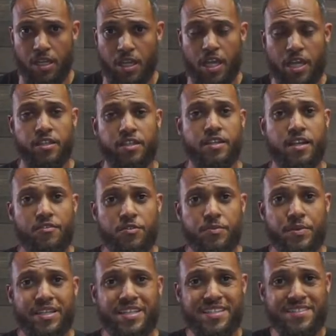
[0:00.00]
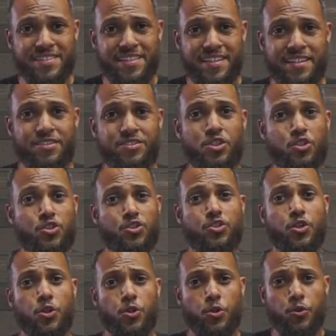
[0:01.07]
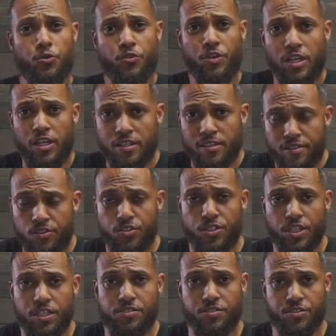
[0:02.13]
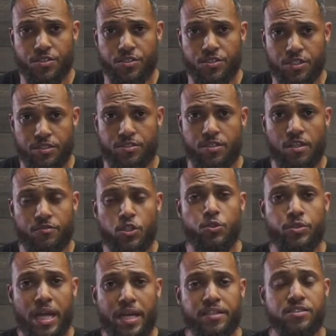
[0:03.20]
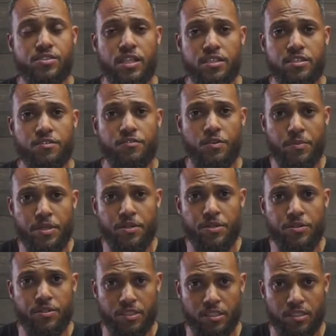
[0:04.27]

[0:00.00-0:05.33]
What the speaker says: And the government is there to serve the citizens of the United States of America.